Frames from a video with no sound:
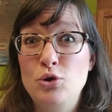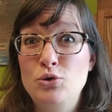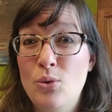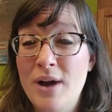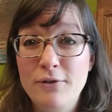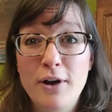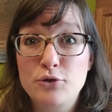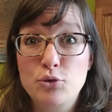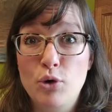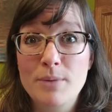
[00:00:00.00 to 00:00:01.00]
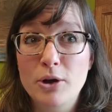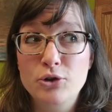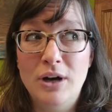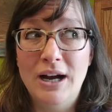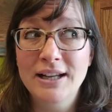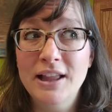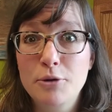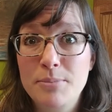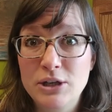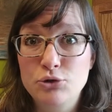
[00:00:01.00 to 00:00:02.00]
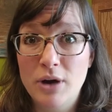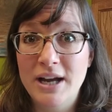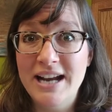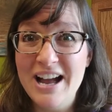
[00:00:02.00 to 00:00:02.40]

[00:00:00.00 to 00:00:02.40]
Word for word: you don't ever have to worry about your highlighter being dried